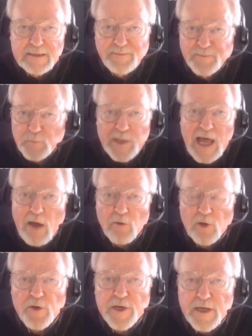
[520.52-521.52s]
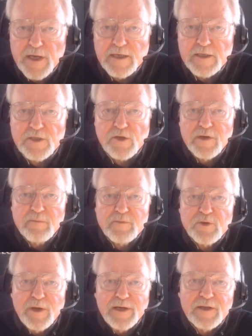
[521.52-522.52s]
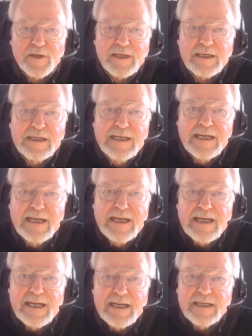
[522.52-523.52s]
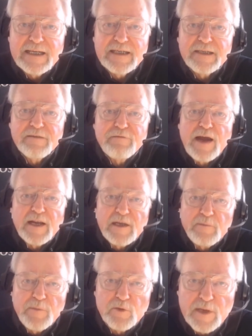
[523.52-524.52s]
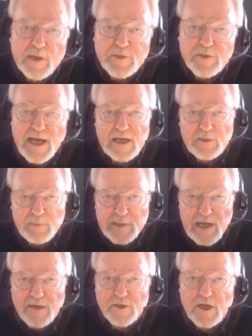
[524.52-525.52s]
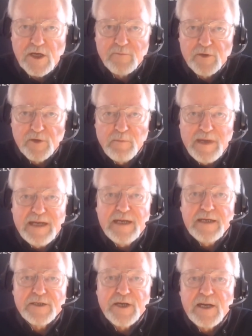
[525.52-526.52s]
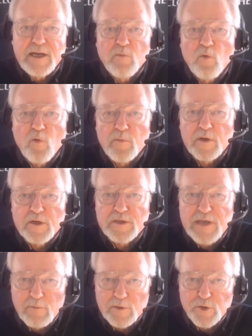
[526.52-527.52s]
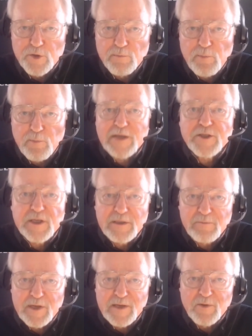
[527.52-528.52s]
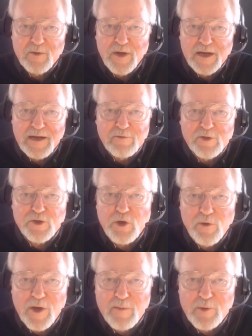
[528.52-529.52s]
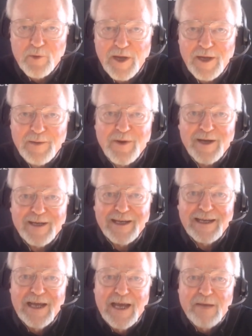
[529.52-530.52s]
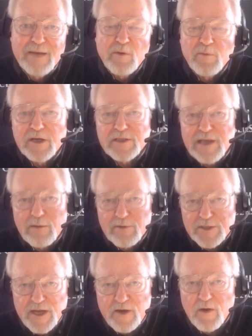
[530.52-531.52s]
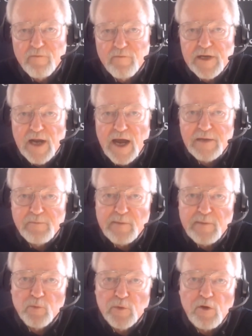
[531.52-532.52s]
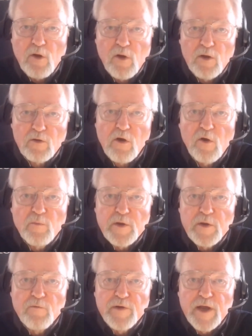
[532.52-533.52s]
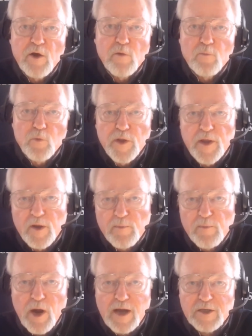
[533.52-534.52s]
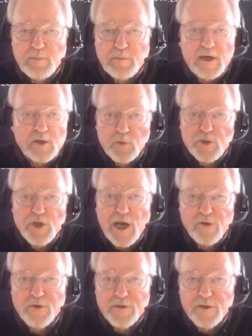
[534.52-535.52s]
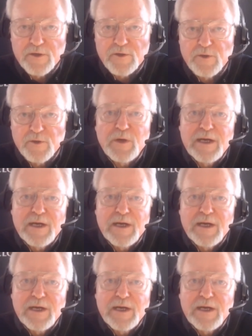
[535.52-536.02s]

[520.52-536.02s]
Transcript: without learning any scripts or anything. And finally, Bill Dempsey asked me not to come to the meetings anymore because I was depressing people. I never showed up with anybody, but because I was there every night, people would call me over to help with their prospects, which I couldn't do